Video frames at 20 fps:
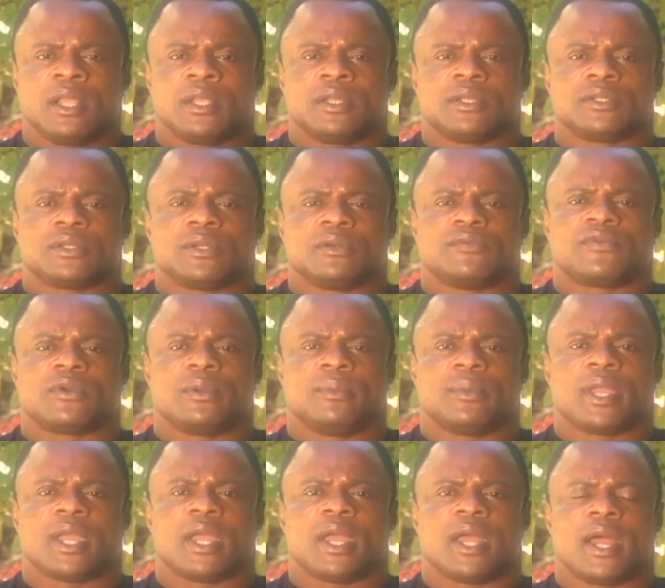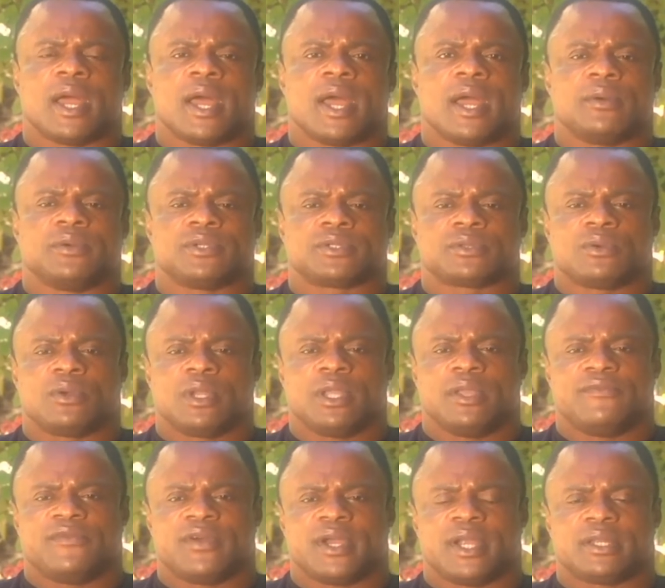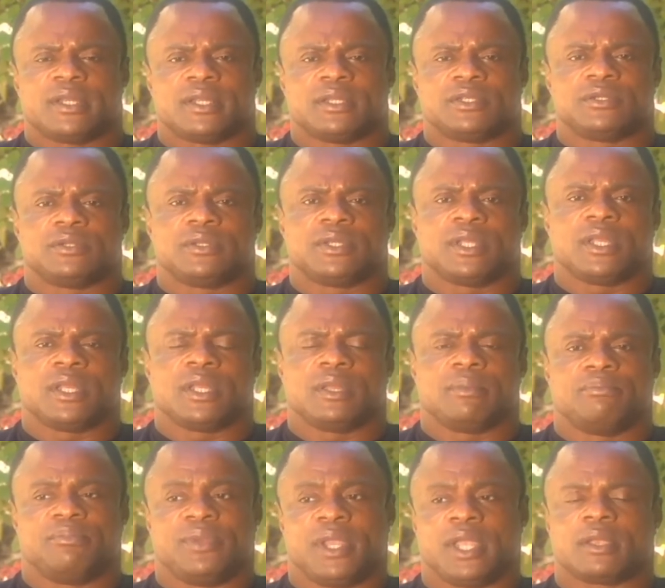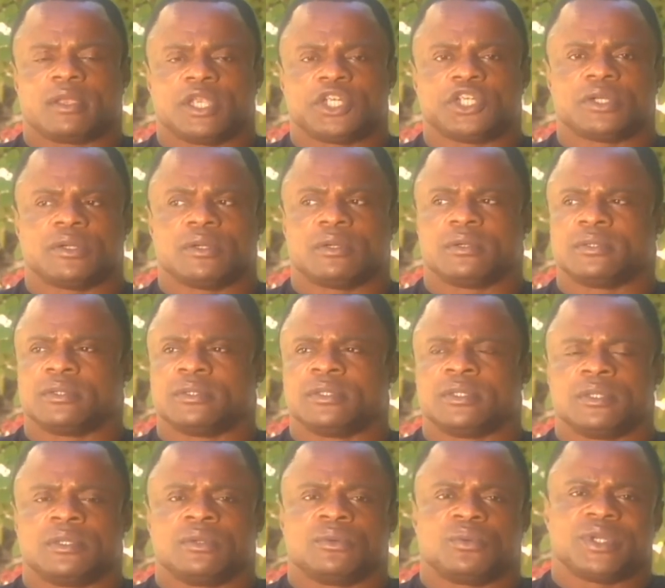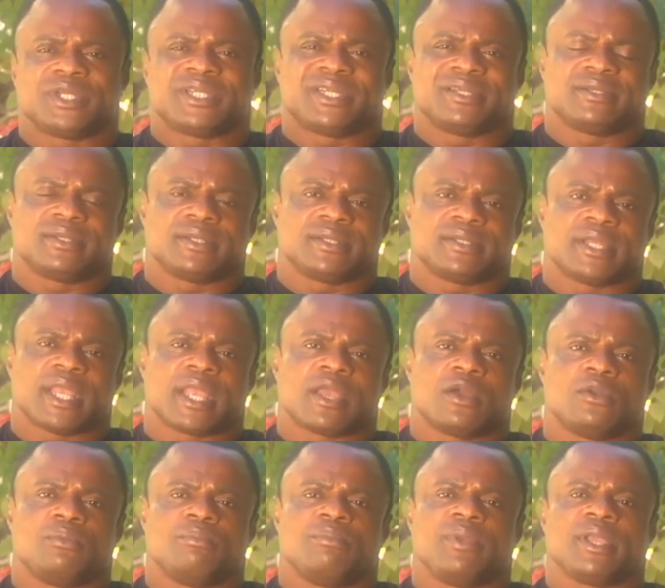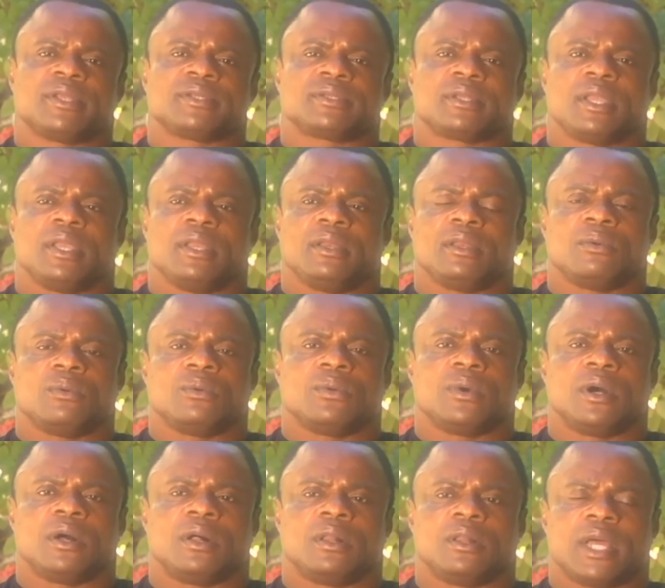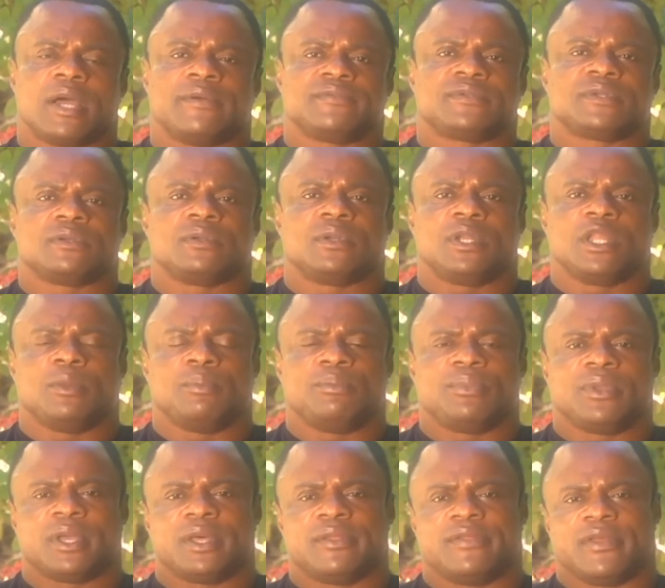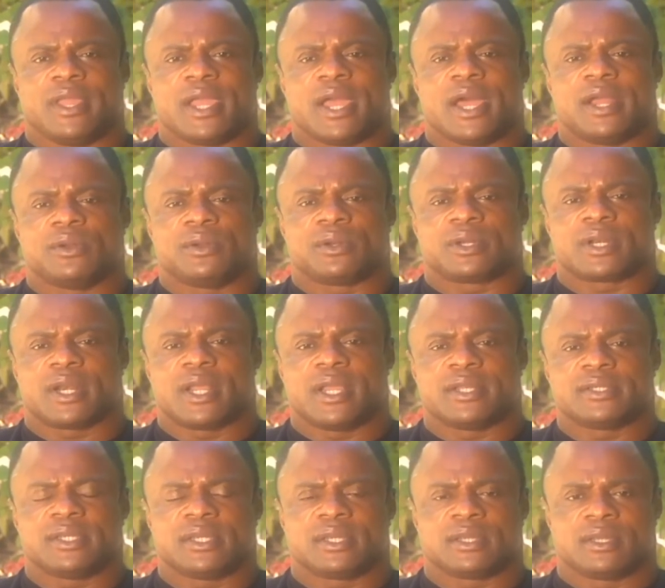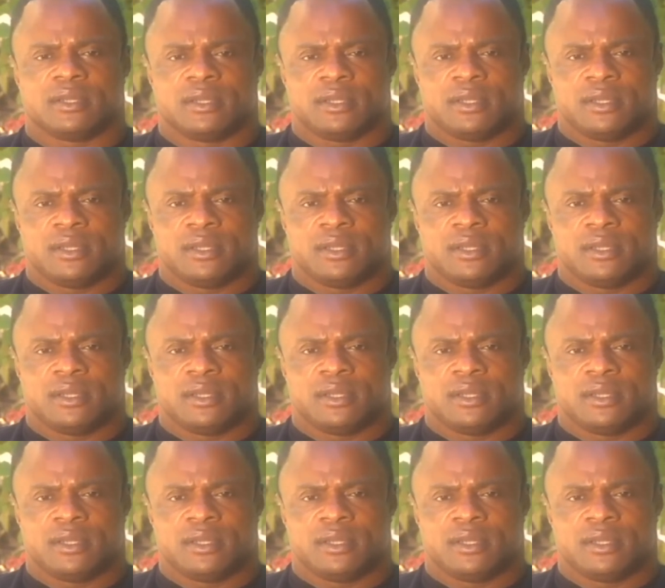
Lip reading: So from there, I was invited to the big show, which is the second big in the world after Olympia, the Arnold Classic.